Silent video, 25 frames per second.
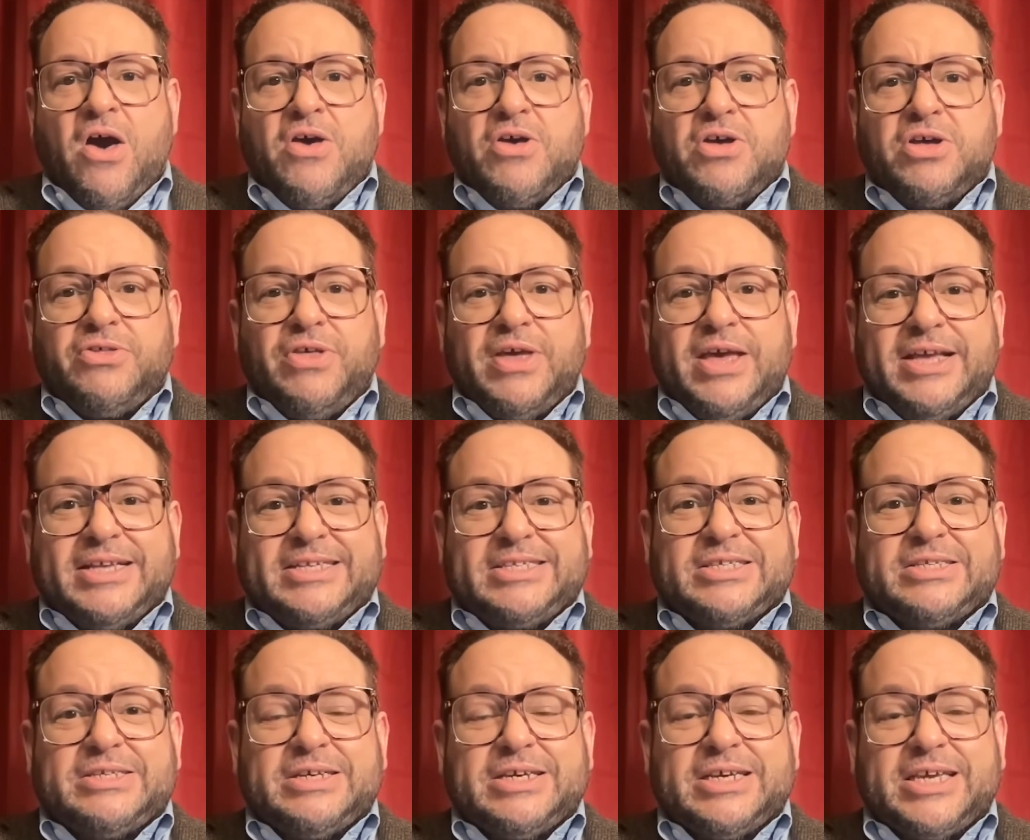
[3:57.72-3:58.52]

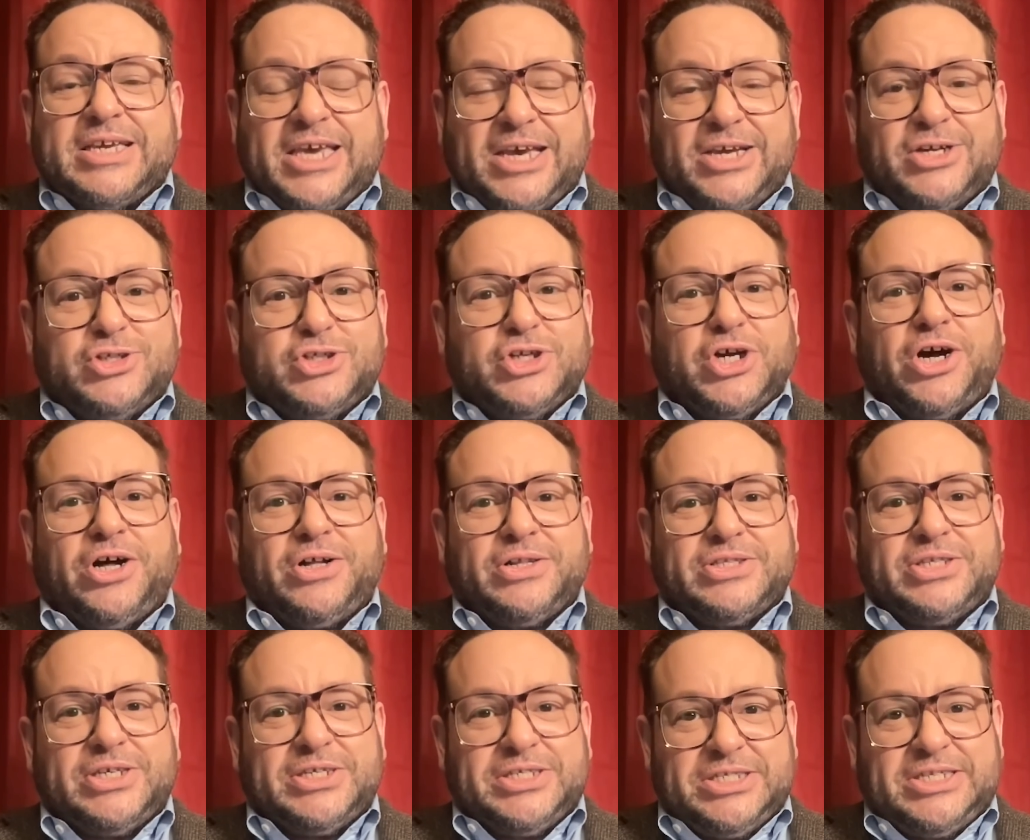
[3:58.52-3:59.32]
It's King
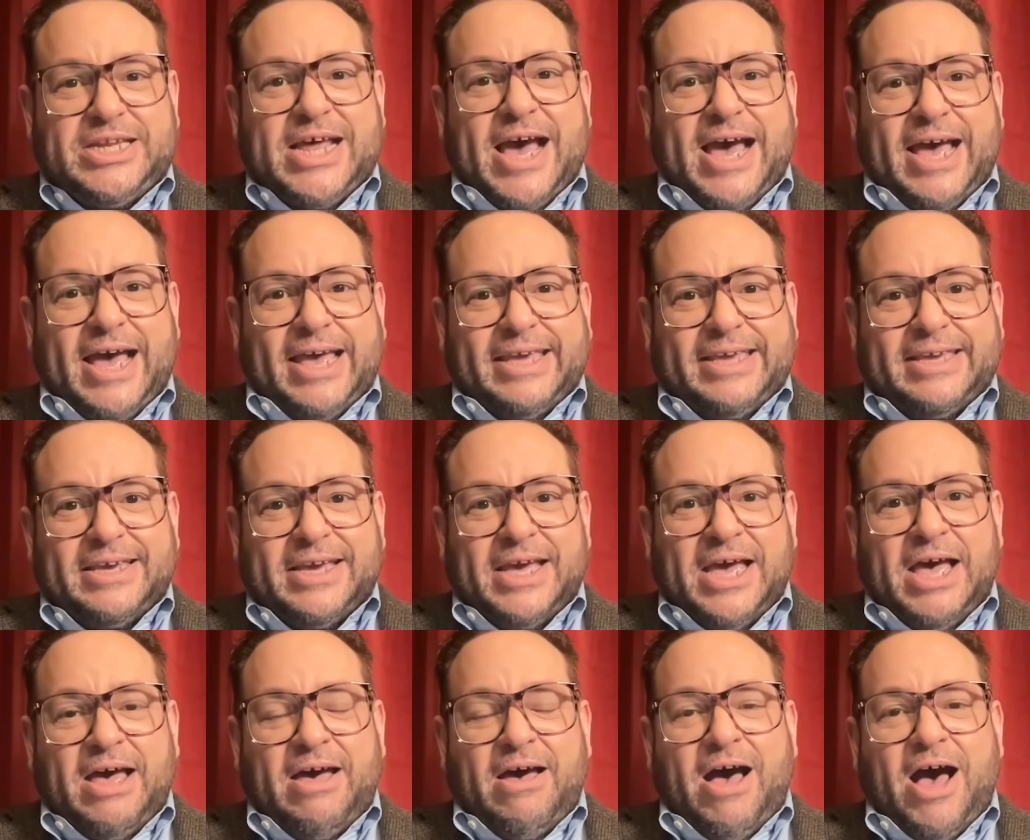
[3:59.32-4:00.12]
Charles's day,
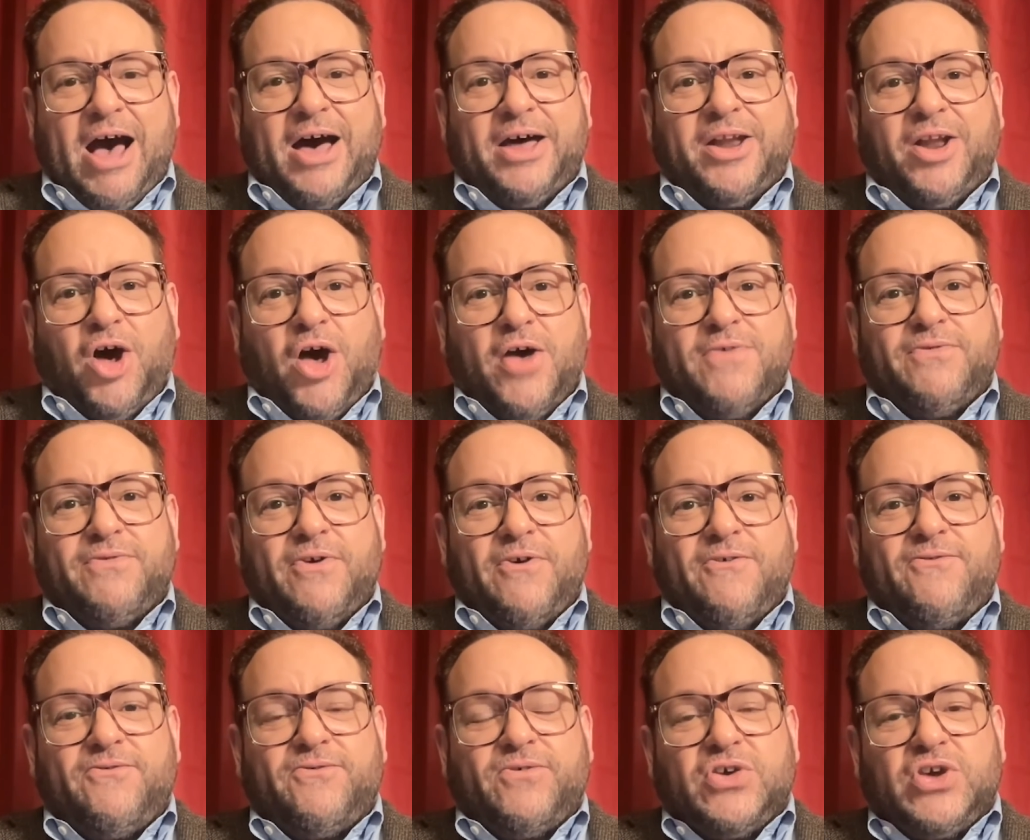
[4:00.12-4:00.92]
and I've a
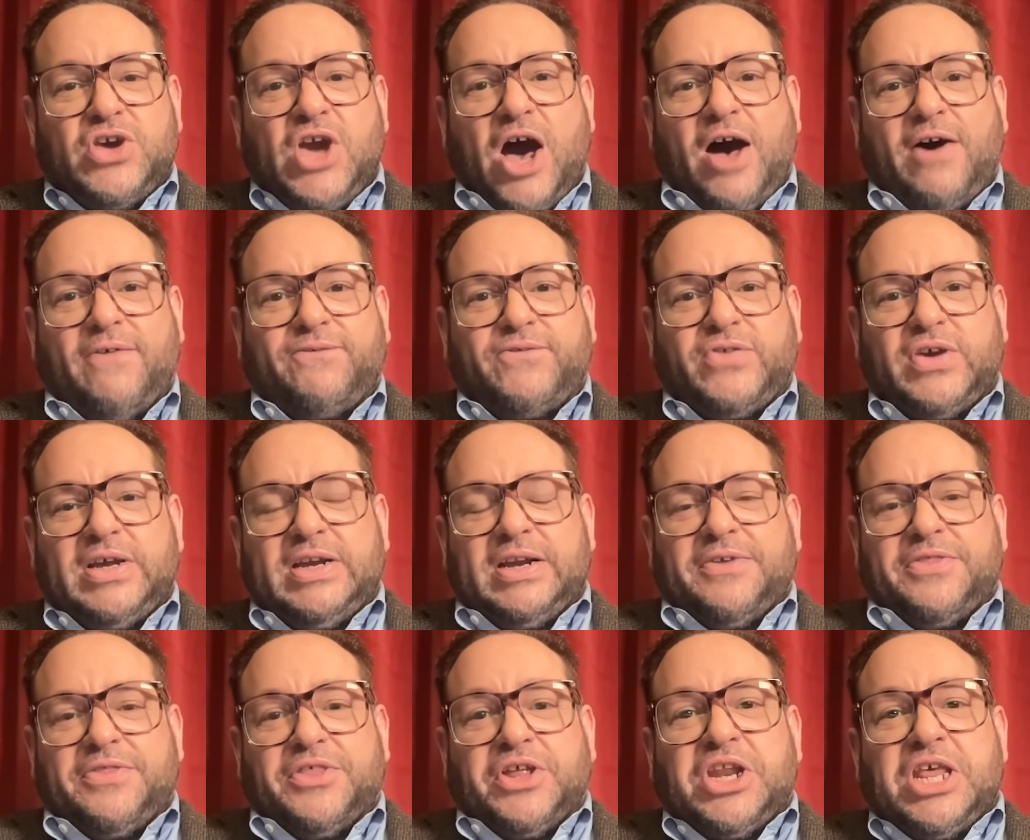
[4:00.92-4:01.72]
gut
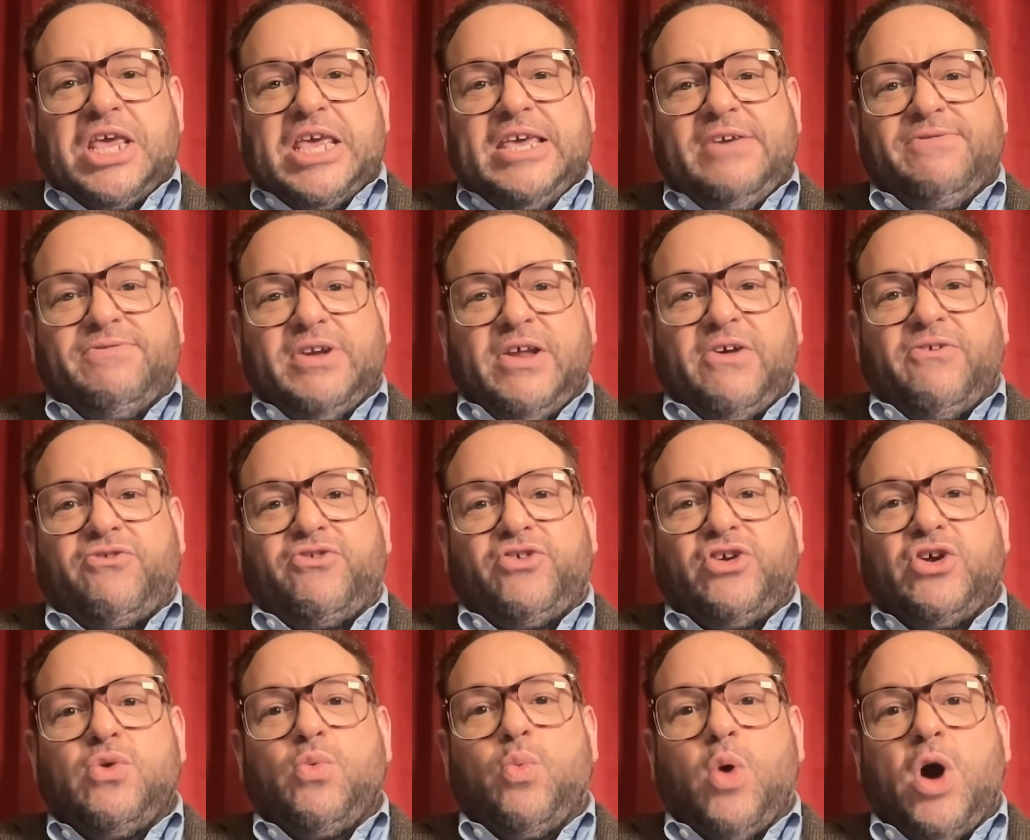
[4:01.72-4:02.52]
feeling that even if
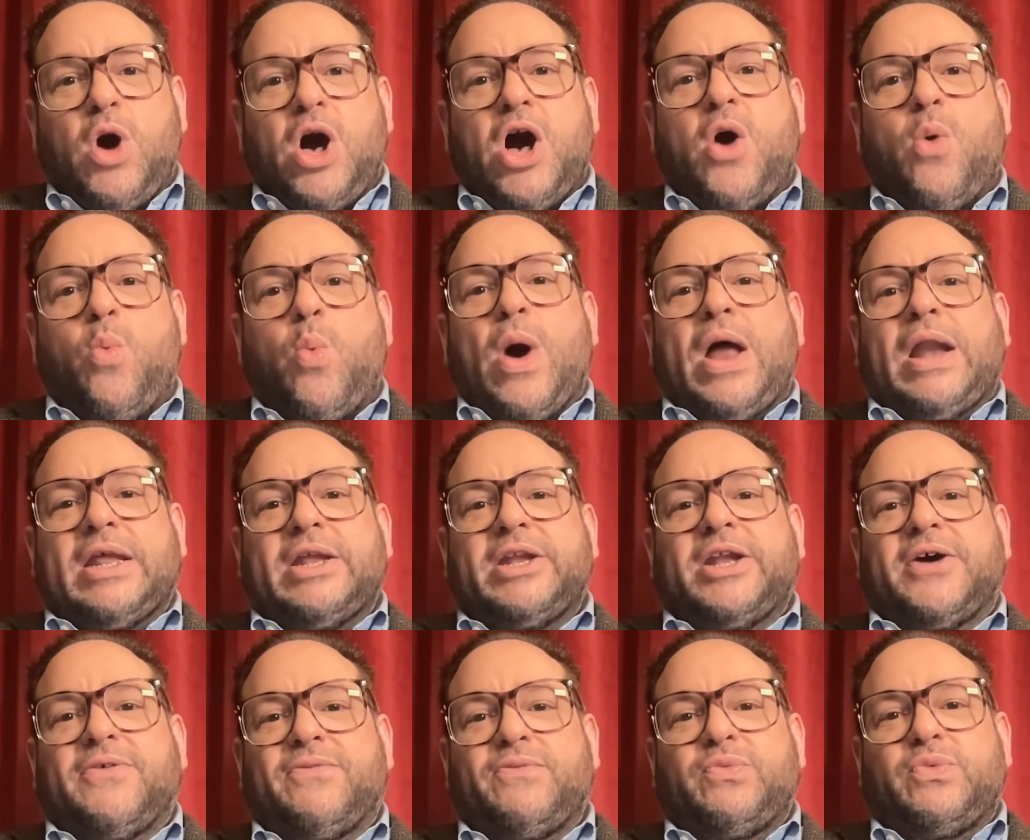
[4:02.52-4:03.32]
she were well
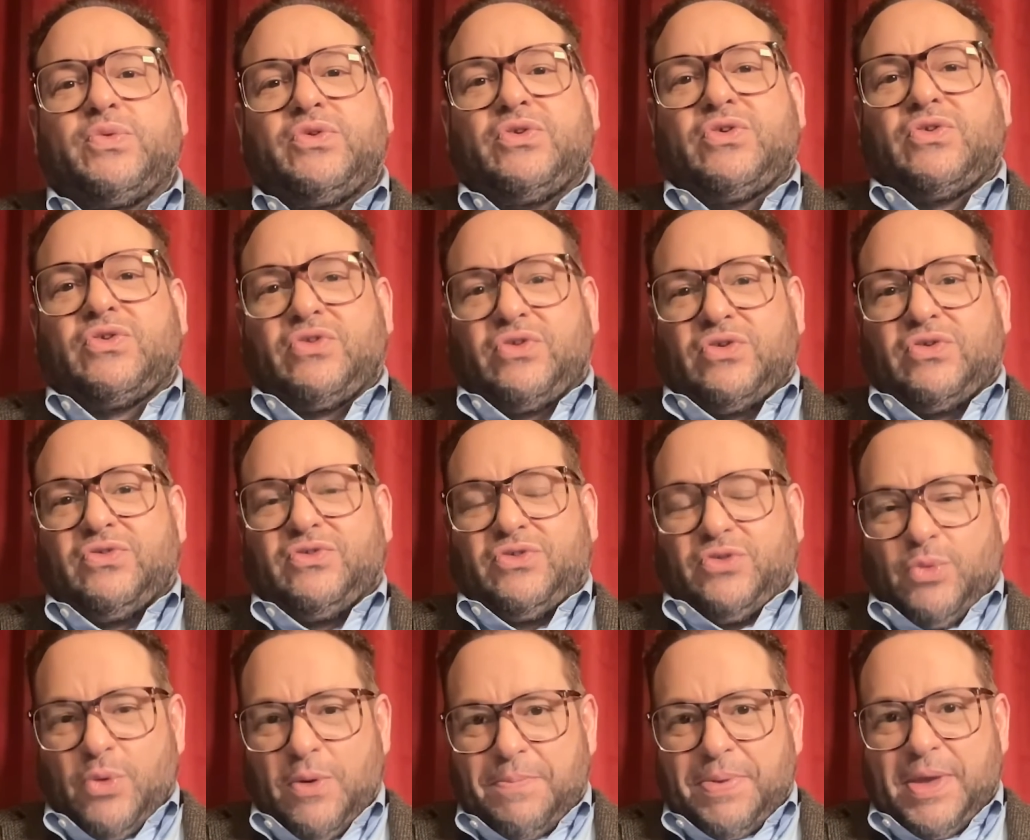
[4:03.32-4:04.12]
enough
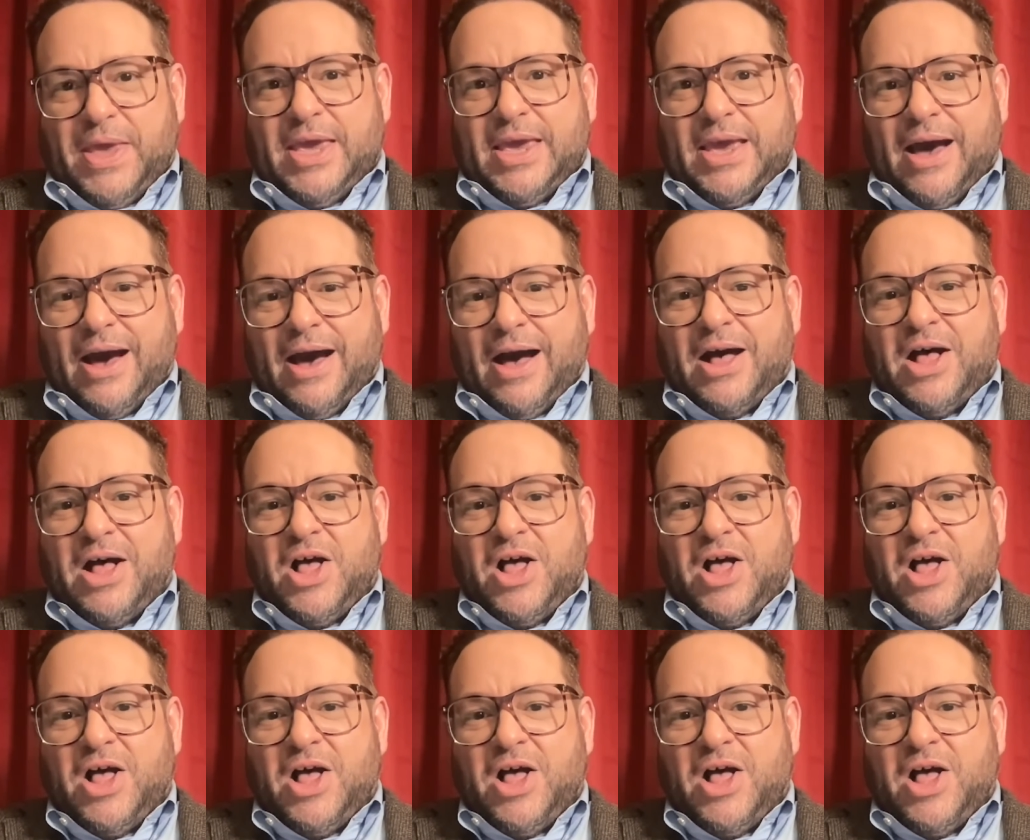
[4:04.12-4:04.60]
to appear,